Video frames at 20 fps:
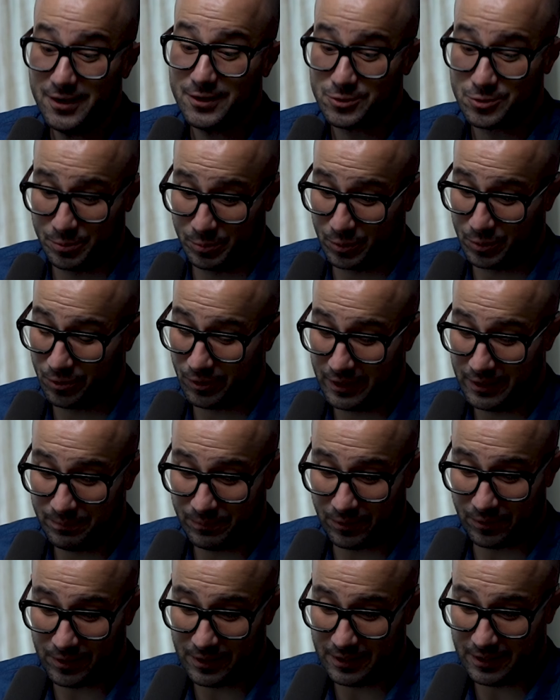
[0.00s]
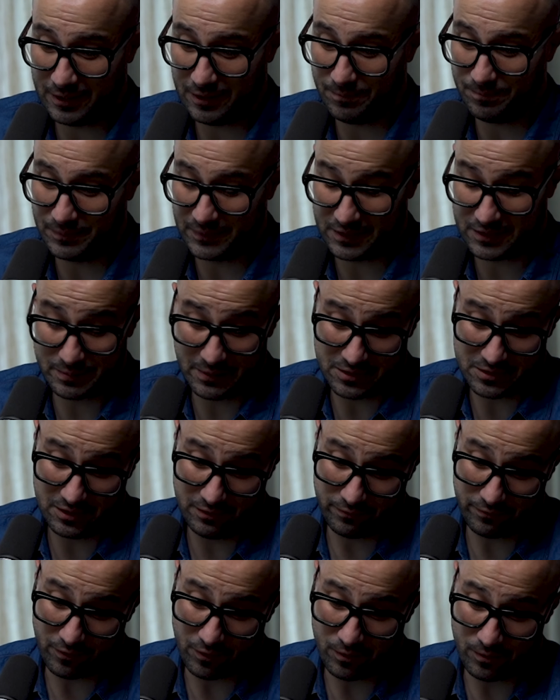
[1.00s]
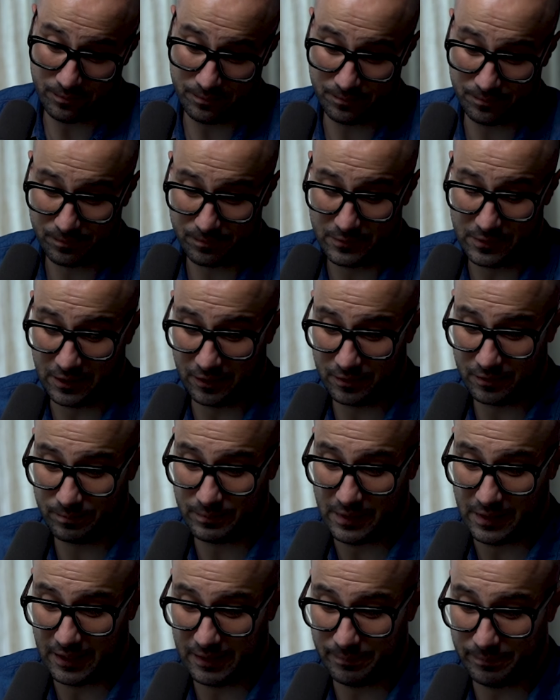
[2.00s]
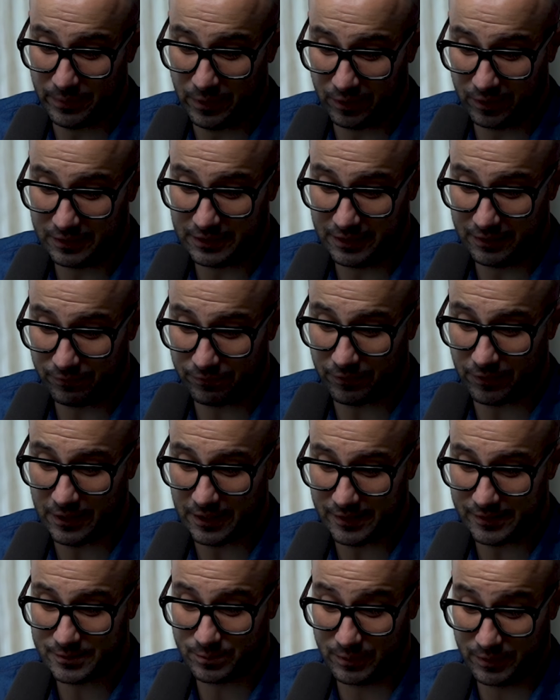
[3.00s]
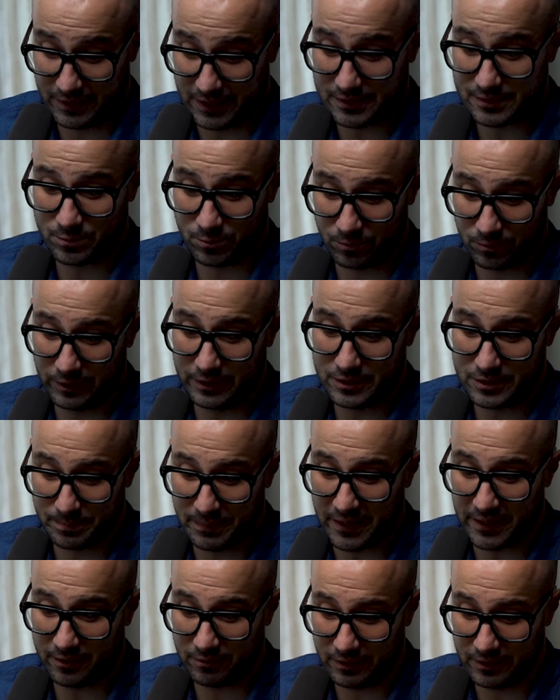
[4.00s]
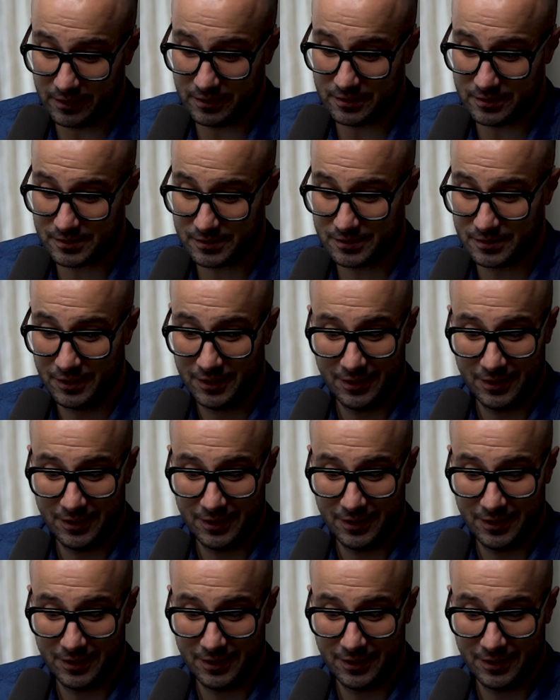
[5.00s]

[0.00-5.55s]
triple cream brie, especially from you know um, Burgundy of France with that rich butteriness.